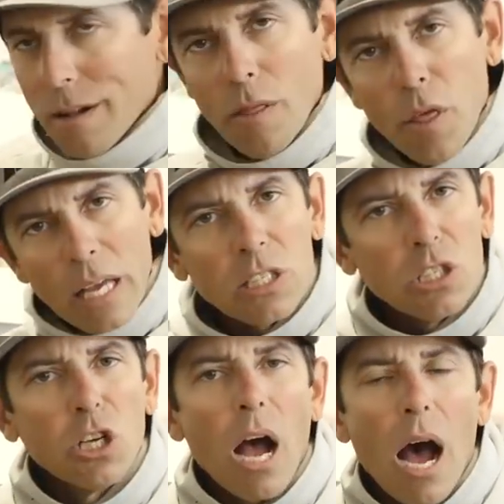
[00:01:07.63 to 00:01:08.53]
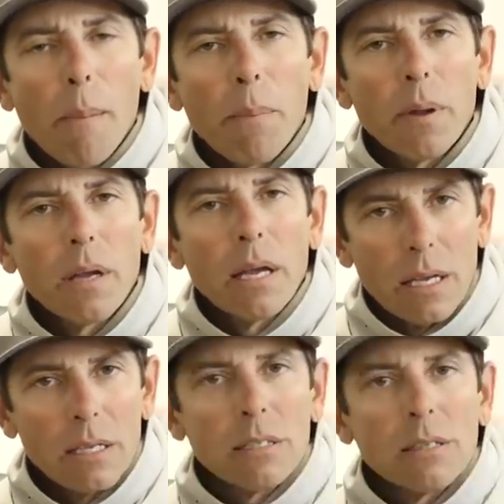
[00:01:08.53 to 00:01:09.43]
this shop
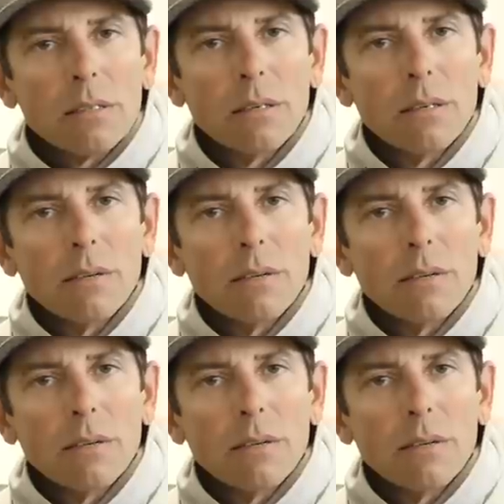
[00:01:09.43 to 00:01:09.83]
is